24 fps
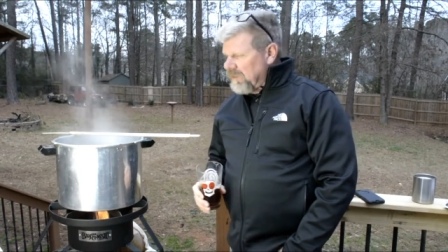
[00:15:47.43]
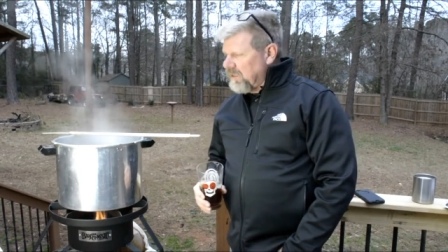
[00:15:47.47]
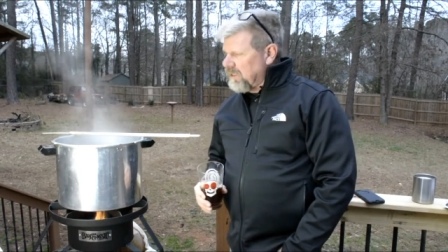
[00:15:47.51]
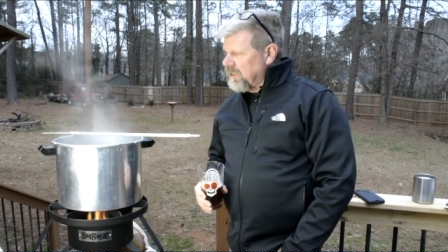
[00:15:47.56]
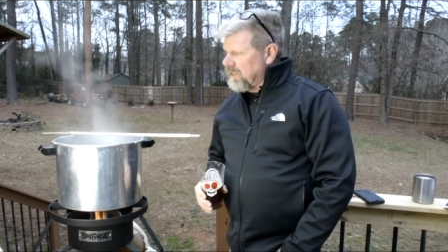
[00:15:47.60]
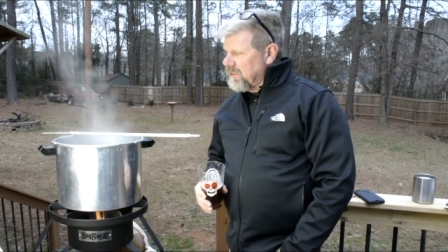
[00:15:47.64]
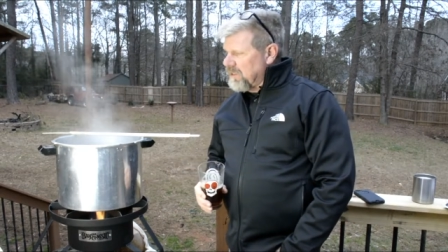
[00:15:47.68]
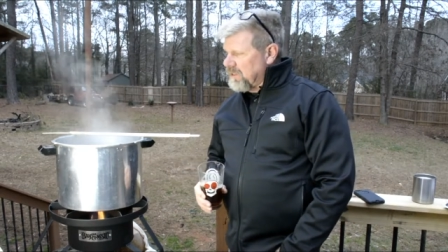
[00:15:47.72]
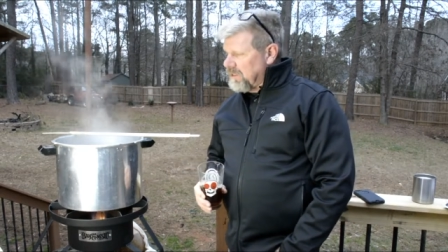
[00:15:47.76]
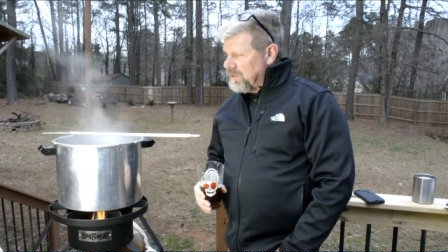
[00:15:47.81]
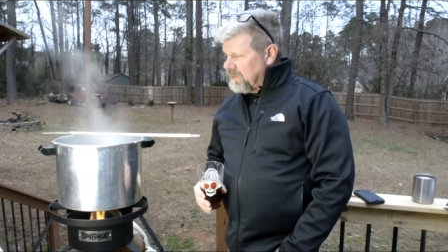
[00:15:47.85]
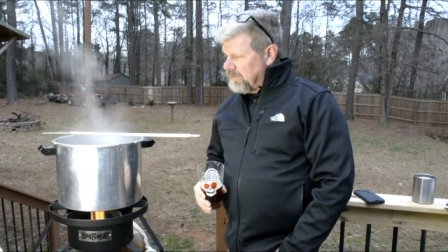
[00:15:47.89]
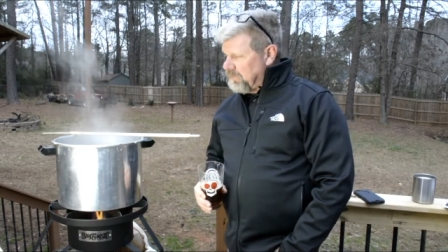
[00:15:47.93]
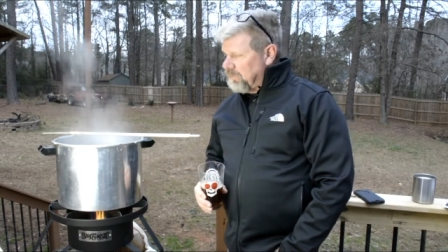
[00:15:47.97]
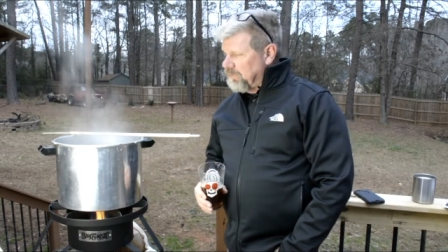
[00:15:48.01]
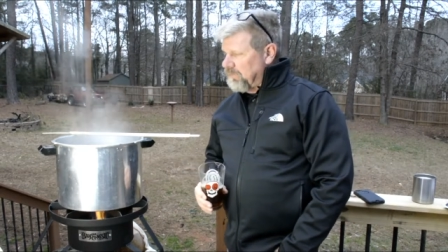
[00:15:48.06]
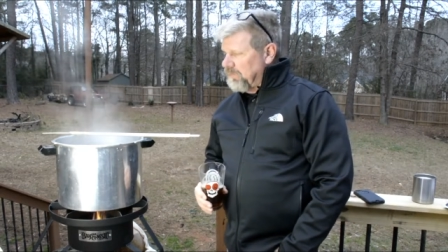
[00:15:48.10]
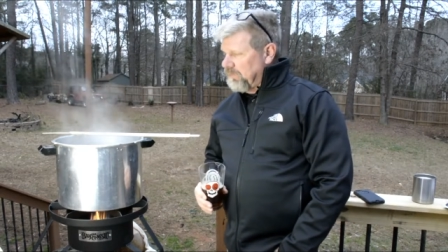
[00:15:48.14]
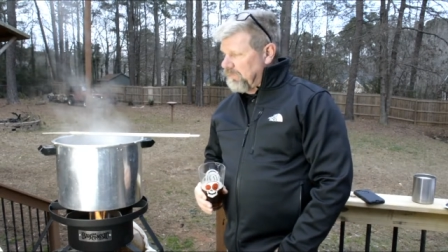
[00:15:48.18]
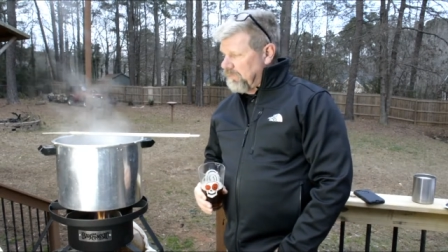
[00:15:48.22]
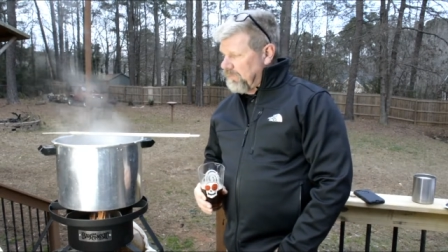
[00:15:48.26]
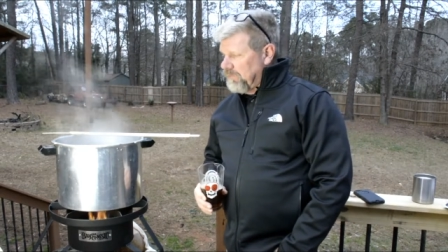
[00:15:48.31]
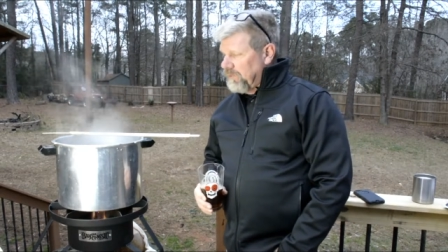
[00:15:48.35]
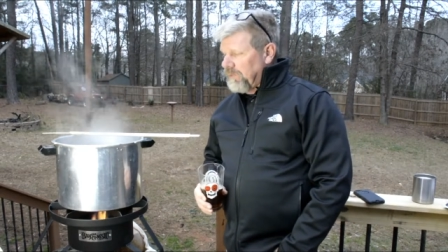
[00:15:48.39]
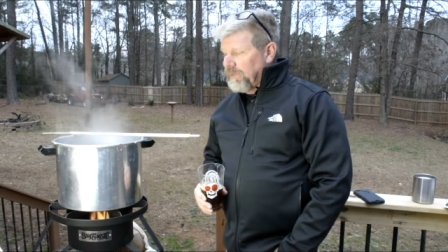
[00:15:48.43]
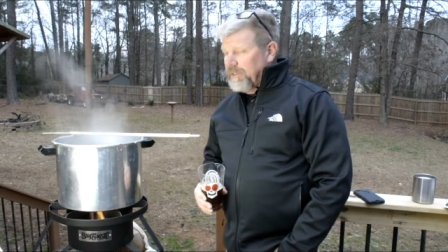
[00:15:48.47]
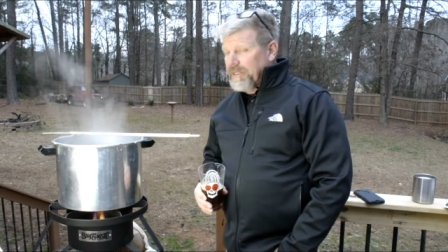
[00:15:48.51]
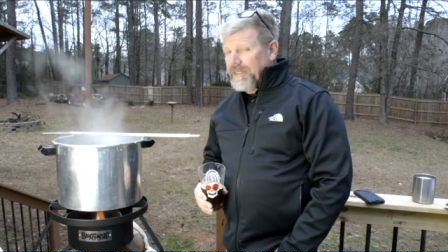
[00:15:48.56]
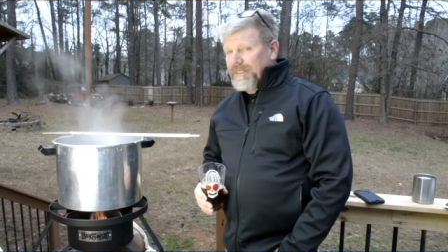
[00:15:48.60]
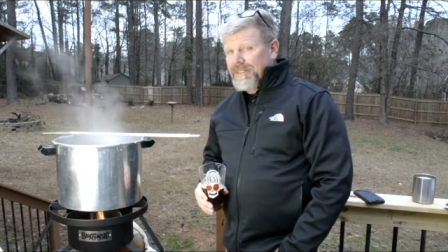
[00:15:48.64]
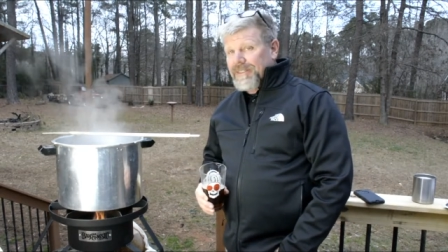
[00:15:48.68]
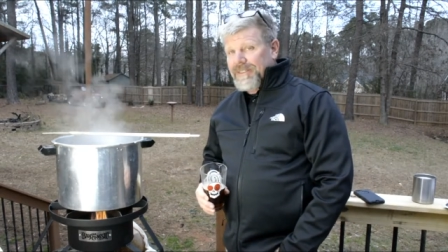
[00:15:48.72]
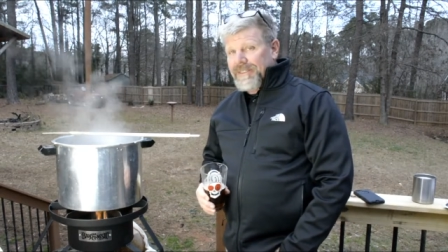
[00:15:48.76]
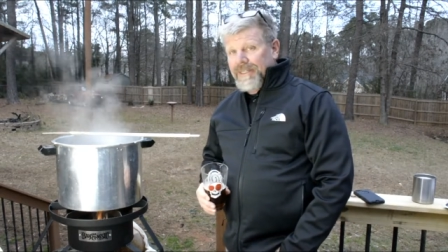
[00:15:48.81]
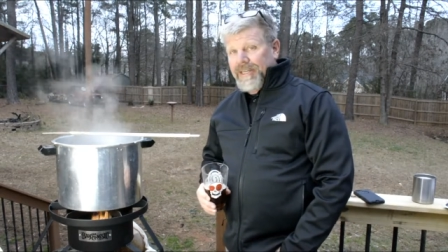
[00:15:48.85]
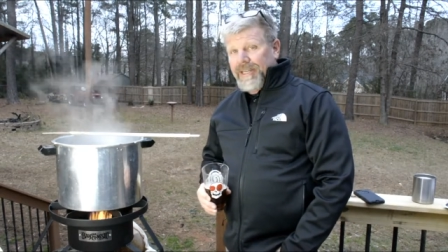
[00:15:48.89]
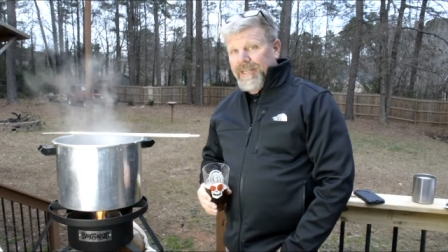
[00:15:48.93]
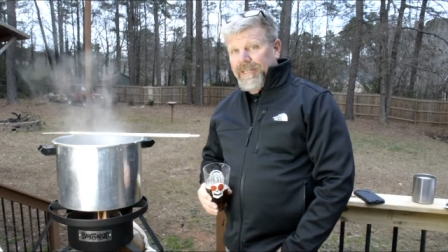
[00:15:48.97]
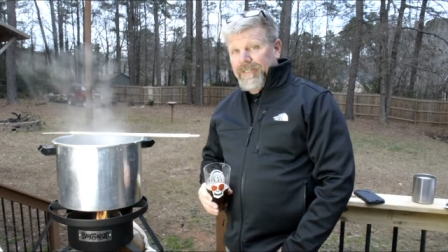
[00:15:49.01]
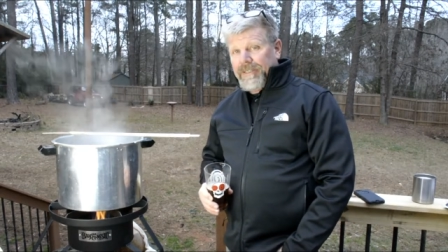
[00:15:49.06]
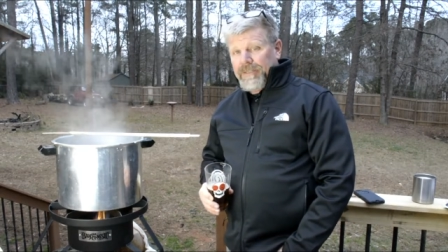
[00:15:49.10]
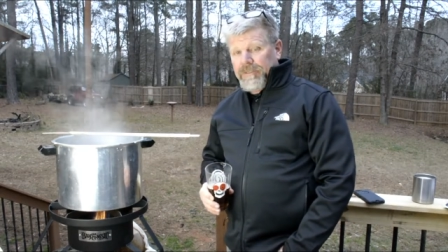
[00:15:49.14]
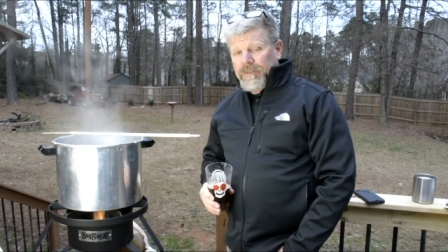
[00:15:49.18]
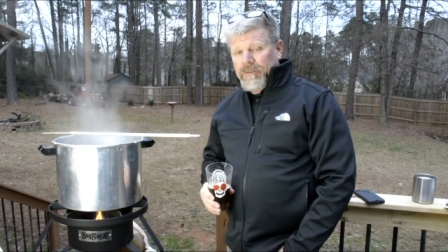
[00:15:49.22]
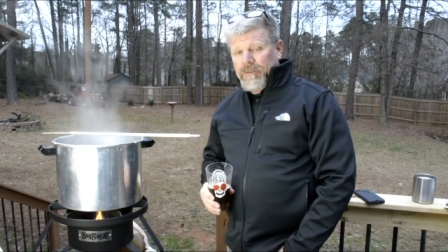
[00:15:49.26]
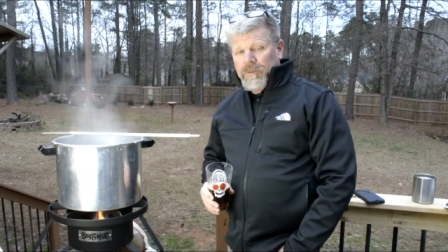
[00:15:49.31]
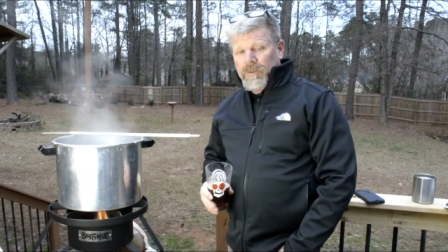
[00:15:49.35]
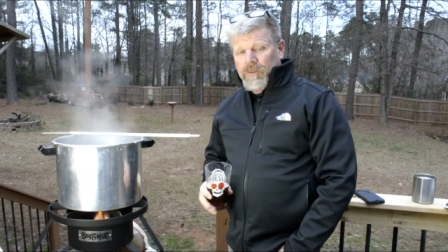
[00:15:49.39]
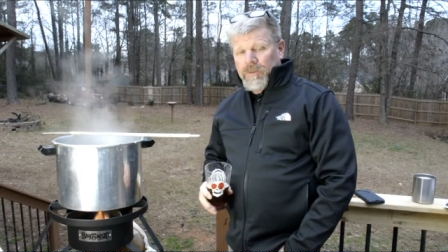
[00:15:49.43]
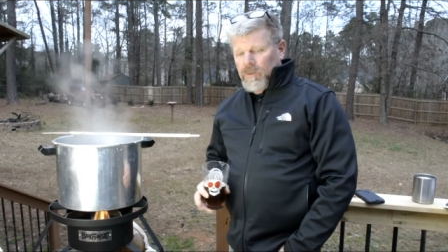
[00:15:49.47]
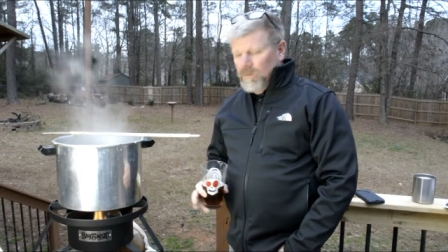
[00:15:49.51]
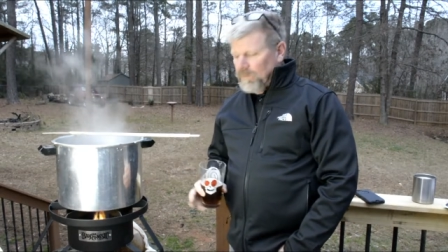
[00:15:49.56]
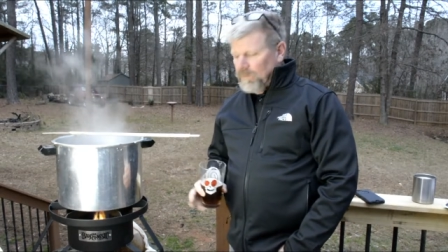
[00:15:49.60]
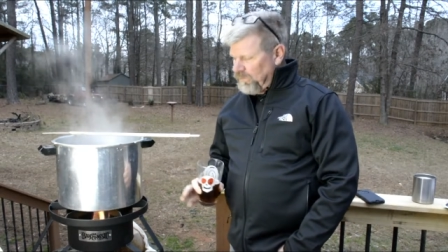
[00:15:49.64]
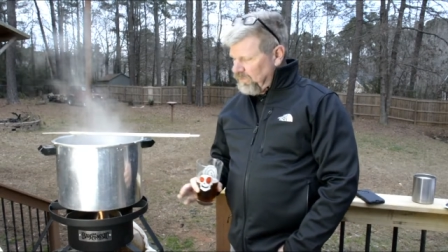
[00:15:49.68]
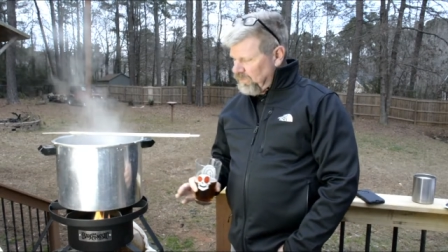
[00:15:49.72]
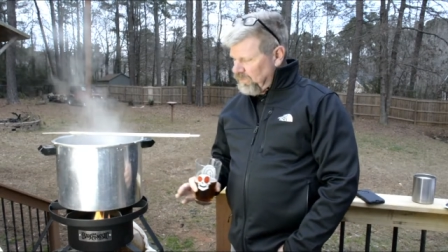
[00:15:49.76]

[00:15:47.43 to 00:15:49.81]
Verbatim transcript: is pretty dang cool.